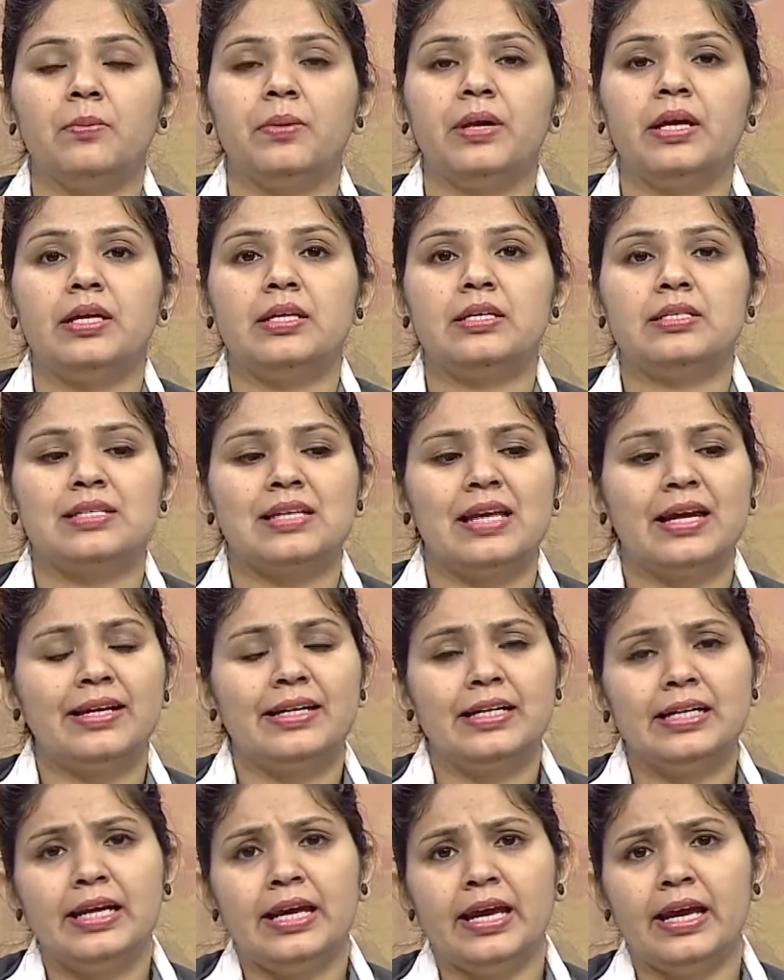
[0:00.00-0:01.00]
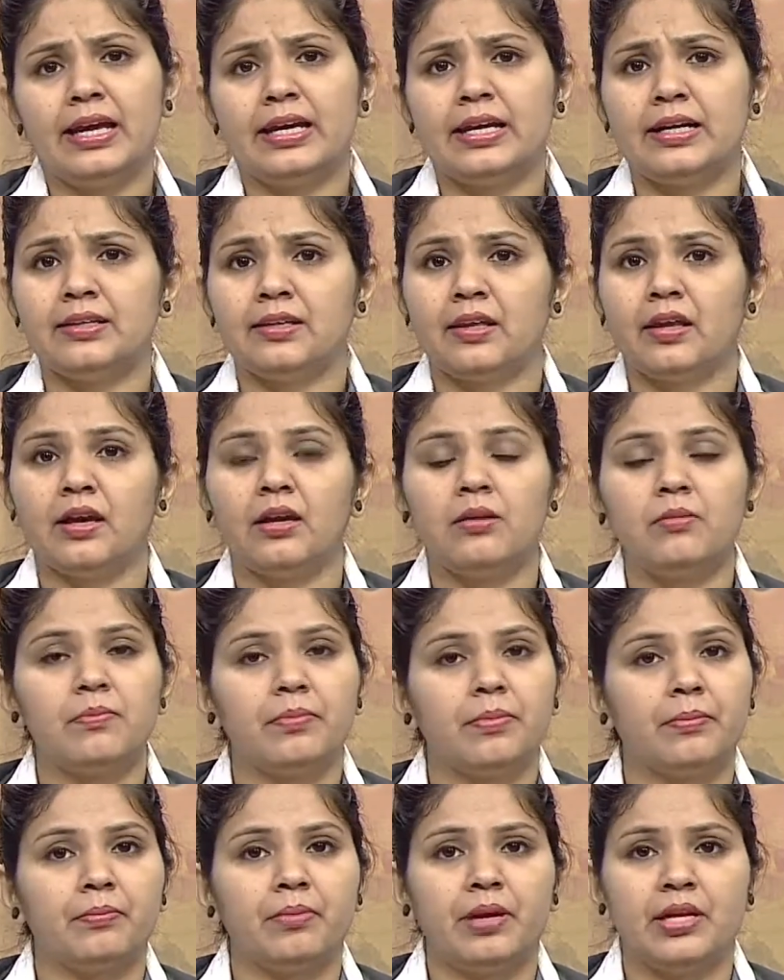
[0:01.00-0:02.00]
be slightly here and there
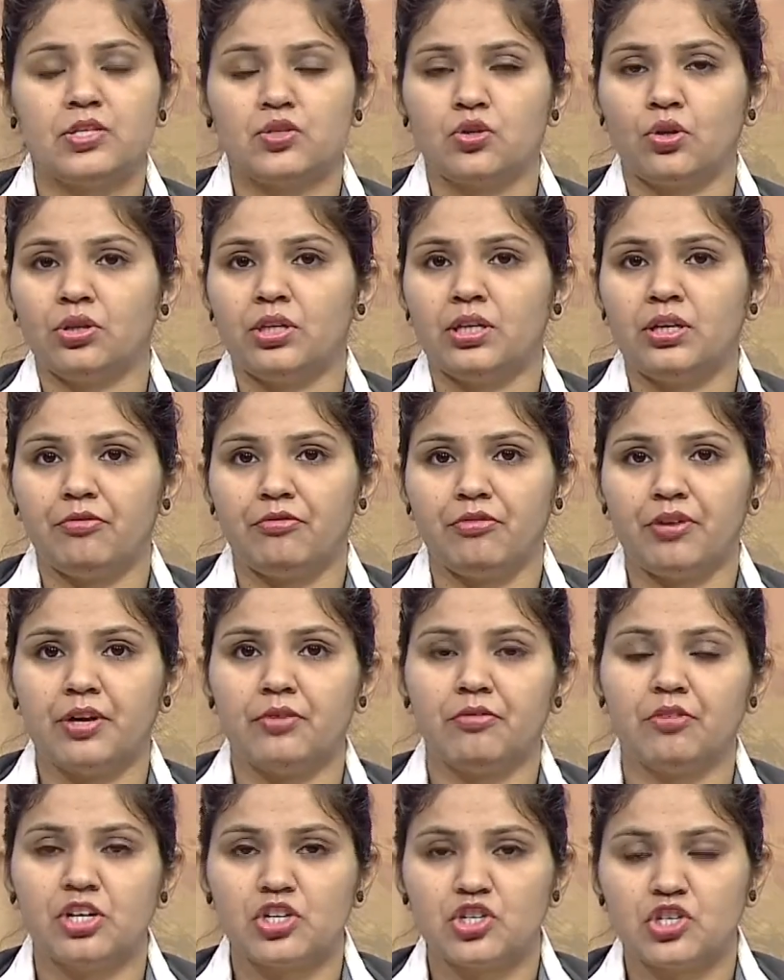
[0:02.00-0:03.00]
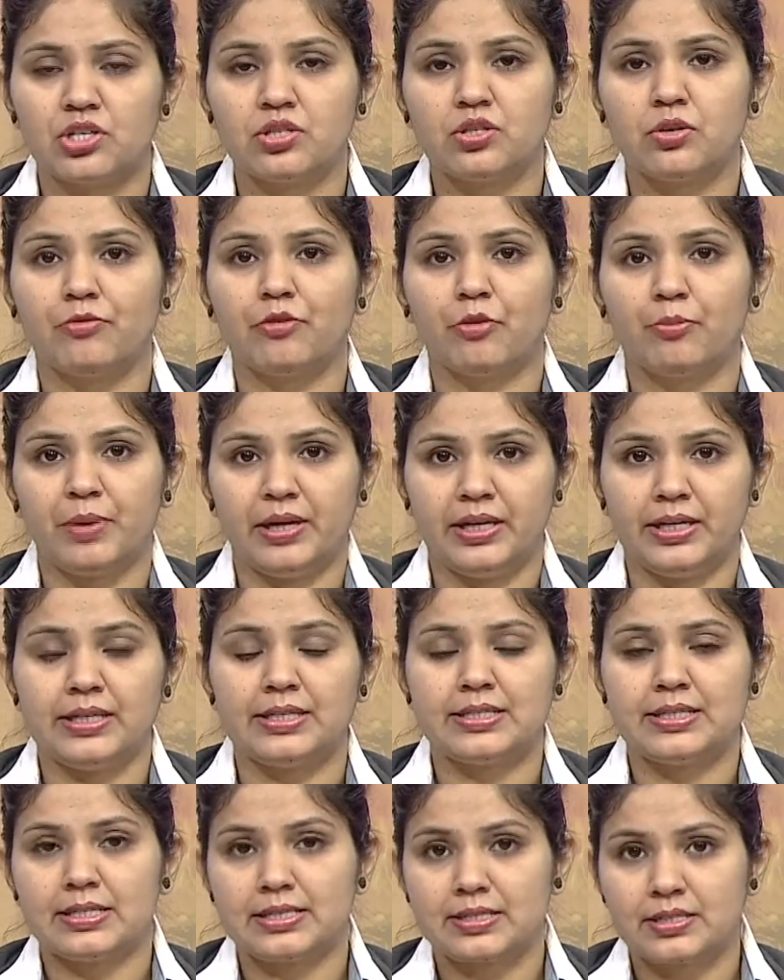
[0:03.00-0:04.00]
based on the different versions of operating
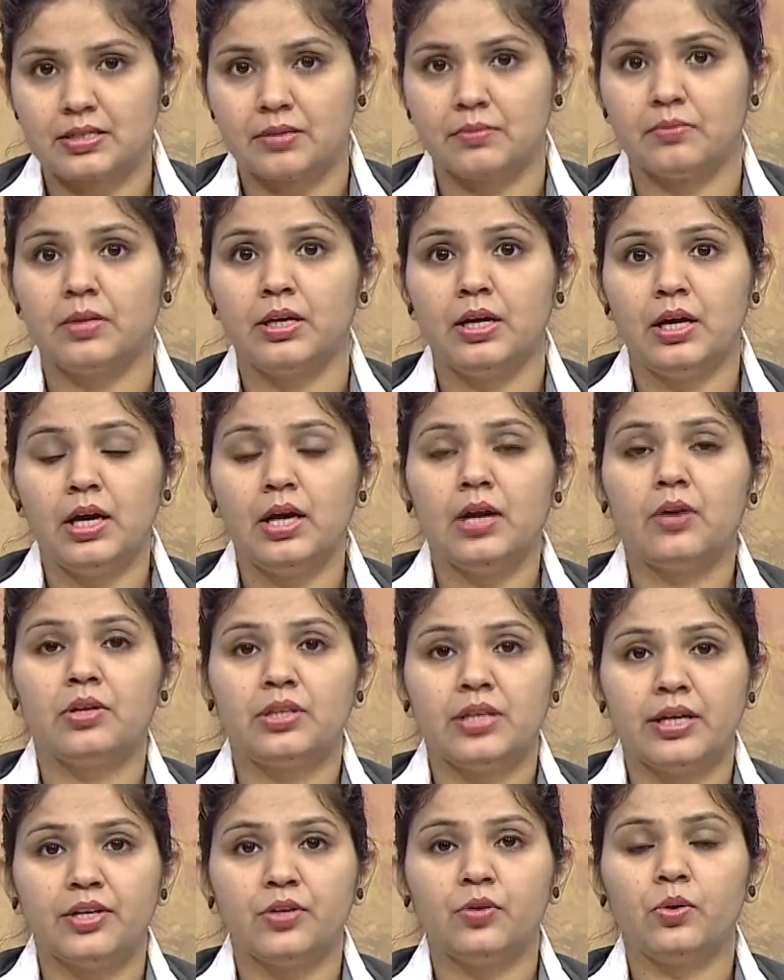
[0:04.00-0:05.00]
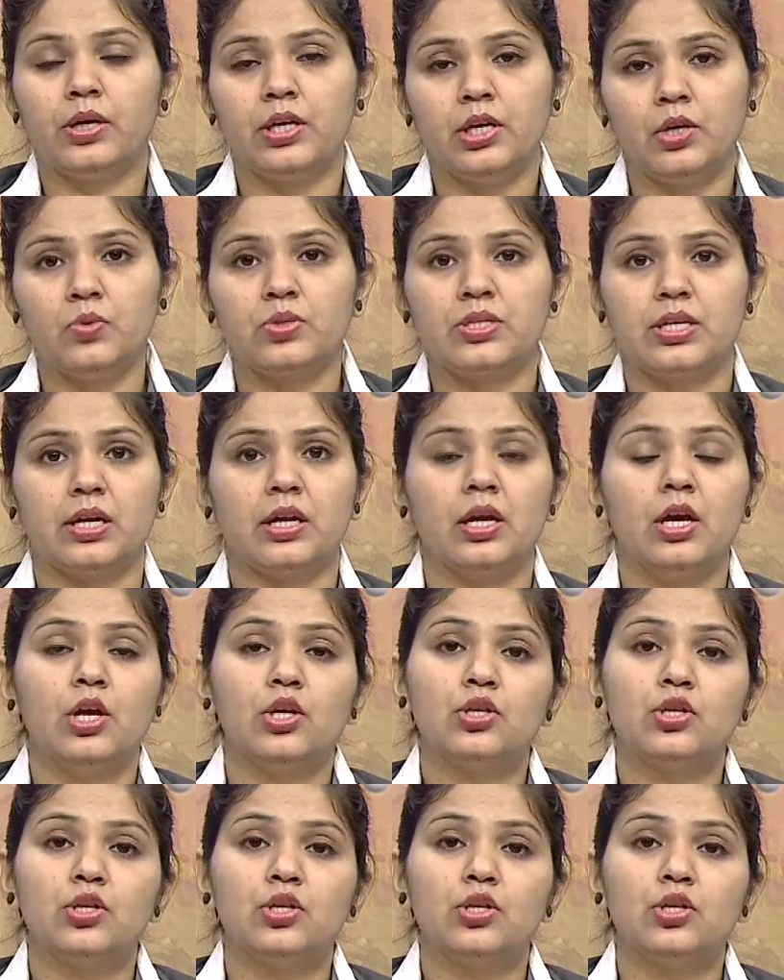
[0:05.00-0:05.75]
system that you are using.